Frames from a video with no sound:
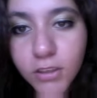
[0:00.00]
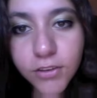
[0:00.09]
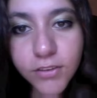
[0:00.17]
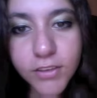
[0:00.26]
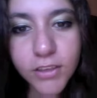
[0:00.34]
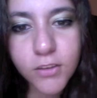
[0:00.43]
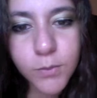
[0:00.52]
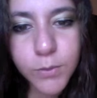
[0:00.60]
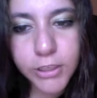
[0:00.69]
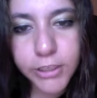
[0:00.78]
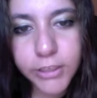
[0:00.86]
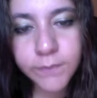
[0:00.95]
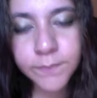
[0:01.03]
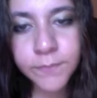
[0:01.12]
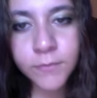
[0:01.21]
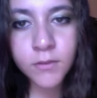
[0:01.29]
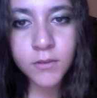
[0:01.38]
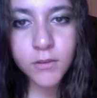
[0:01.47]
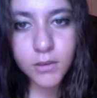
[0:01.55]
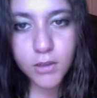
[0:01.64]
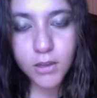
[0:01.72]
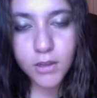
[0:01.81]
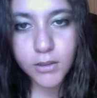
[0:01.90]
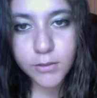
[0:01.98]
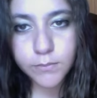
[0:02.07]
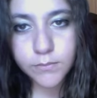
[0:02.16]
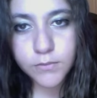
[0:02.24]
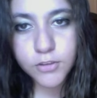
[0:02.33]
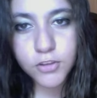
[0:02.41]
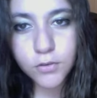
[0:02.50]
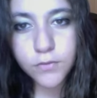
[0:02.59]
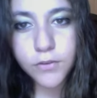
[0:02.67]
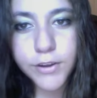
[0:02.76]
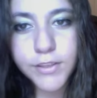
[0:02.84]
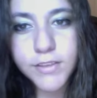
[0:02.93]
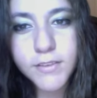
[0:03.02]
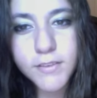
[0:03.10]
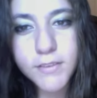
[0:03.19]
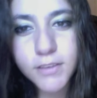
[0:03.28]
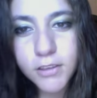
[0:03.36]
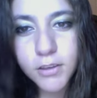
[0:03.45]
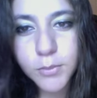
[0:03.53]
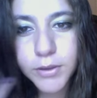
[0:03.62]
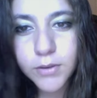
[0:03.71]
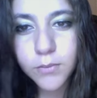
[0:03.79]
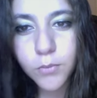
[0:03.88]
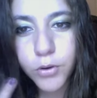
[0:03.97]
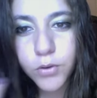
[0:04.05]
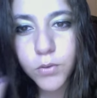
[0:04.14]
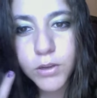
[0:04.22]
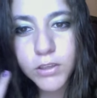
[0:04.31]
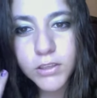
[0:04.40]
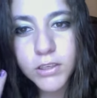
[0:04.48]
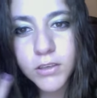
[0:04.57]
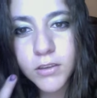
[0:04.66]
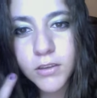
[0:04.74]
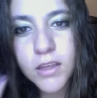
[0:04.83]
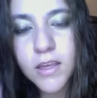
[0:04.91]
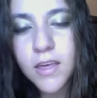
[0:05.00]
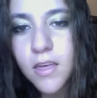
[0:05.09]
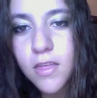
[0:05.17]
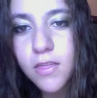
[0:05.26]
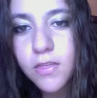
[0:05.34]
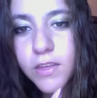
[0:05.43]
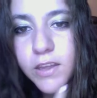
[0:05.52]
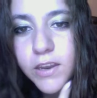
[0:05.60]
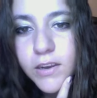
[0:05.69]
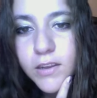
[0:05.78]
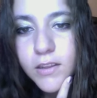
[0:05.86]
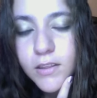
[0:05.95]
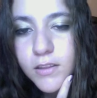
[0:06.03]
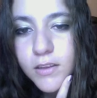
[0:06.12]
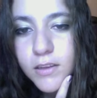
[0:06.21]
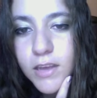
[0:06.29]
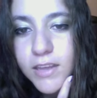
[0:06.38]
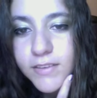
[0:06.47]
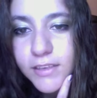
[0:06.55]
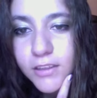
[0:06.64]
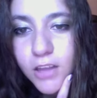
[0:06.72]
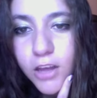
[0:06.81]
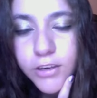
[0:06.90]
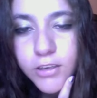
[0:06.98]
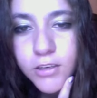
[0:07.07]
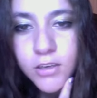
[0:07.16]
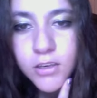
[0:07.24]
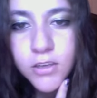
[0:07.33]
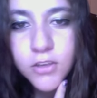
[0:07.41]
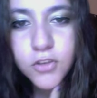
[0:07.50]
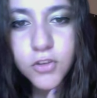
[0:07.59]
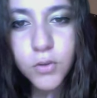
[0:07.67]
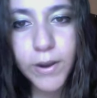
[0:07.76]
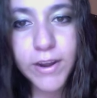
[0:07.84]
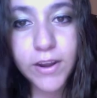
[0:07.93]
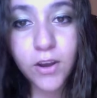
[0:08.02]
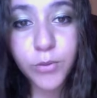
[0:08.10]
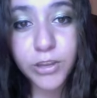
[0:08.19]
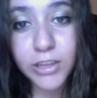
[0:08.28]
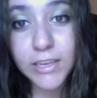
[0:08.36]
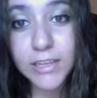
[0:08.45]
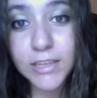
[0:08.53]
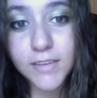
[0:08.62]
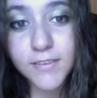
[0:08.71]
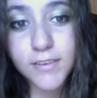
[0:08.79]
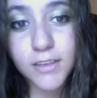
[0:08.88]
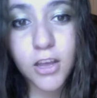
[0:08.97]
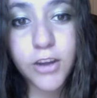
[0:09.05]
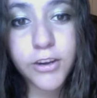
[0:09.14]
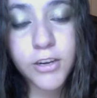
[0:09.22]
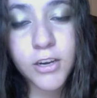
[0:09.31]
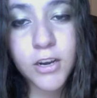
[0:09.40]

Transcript: other side looks pretty good. So far, this is still a bit more oily than the Estee Lauder. So right now, I'm really liking the Estee Lauder.